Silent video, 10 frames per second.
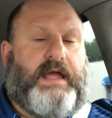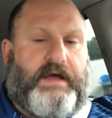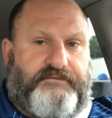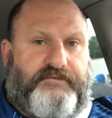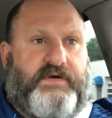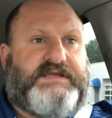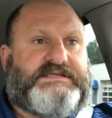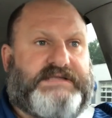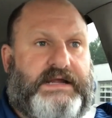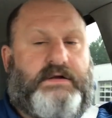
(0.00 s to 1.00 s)
every
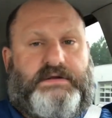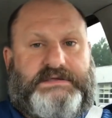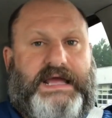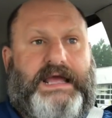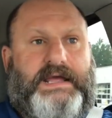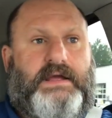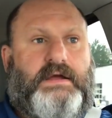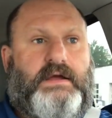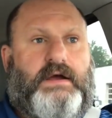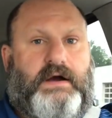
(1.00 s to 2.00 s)
single day
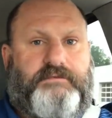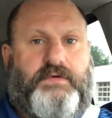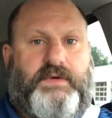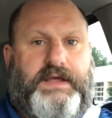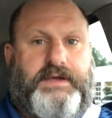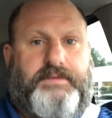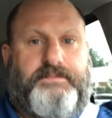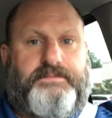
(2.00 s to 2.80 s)
of the week.